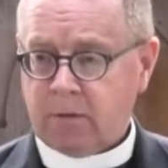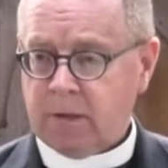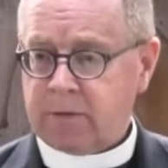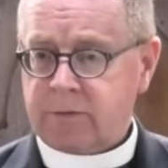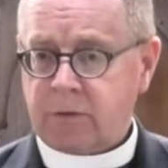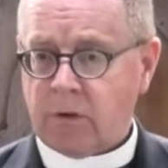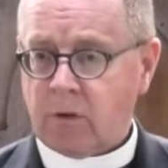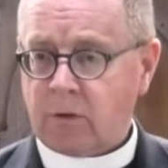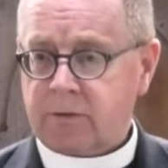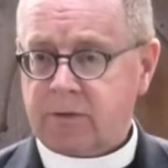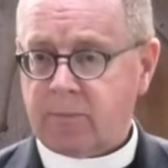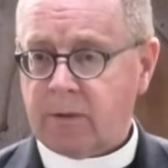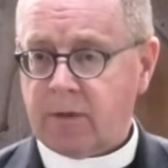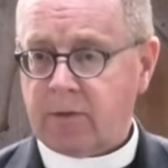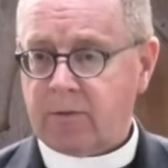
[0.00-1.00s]
They
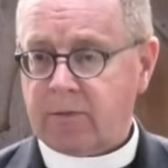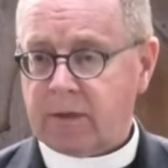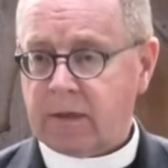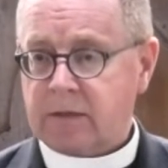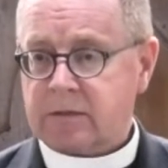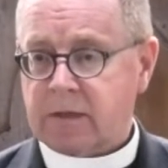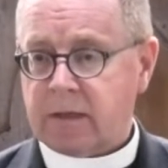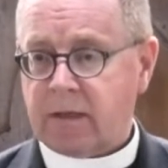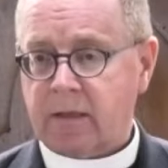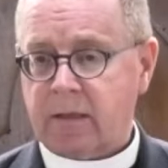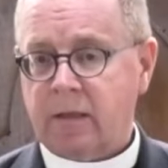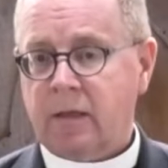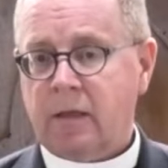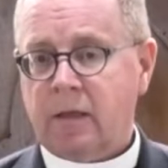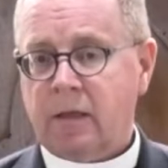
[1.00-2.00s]
talked about things
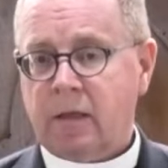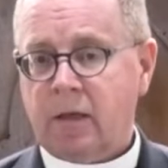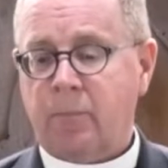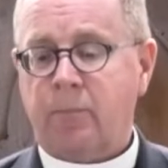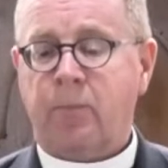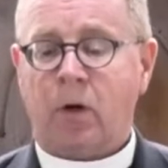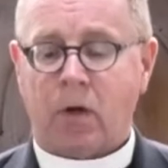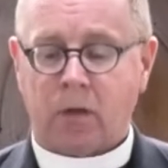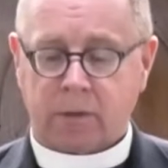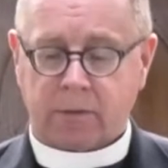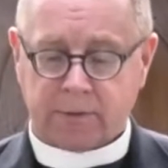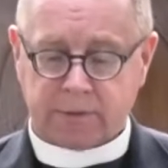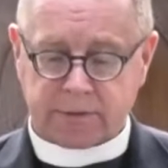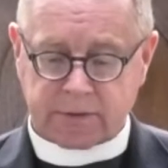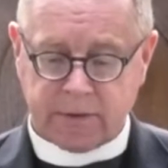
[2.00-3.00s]
like
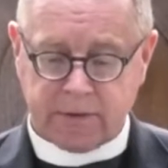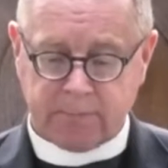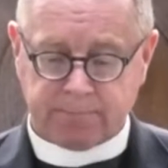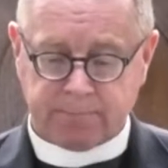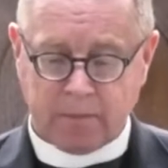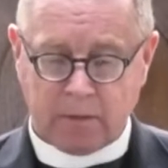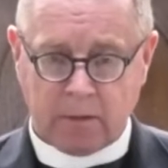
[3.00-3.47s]
hypocrisy.